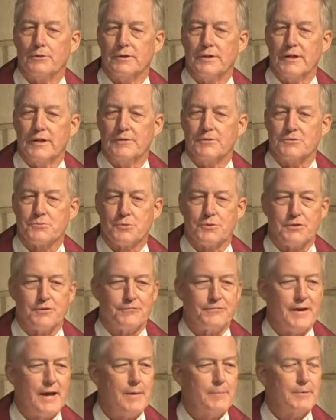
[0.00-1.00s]
leaves with the
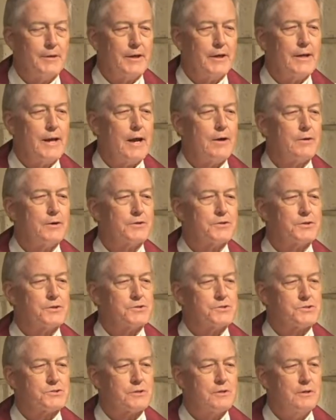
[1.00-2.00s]
family
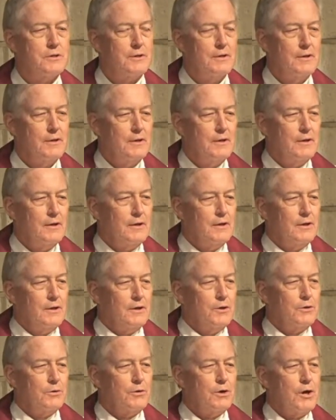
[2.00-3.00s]
inheritance,
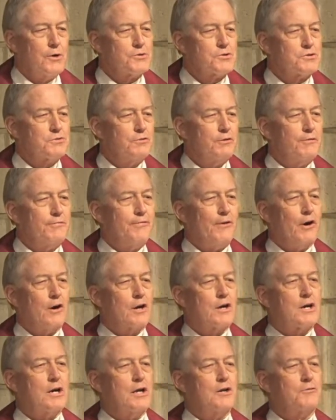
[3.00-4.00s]
who goes to a far
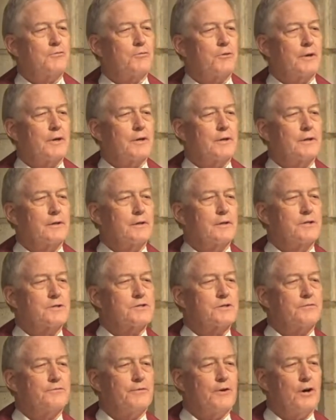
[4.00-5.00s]
country and is
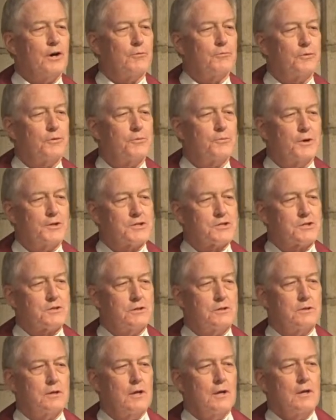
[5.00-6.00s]
involved with what's
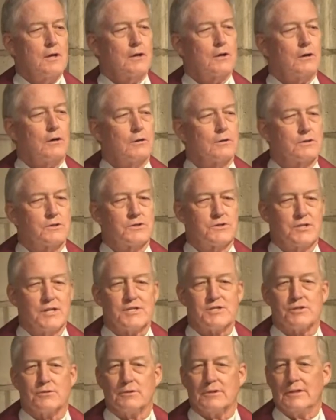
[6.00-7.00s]
called
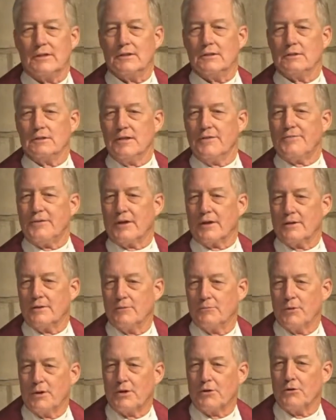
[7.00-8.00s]
dissolute living.
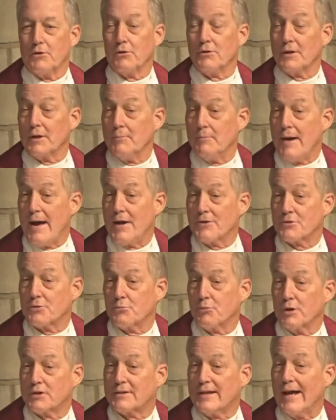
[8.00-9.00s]
We can only imagine
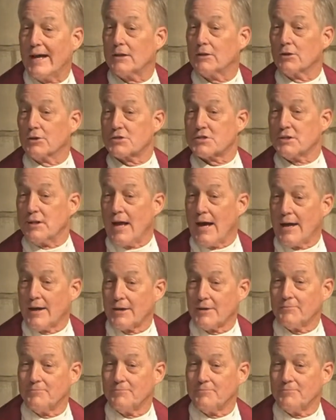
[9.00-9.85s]
what that looks like.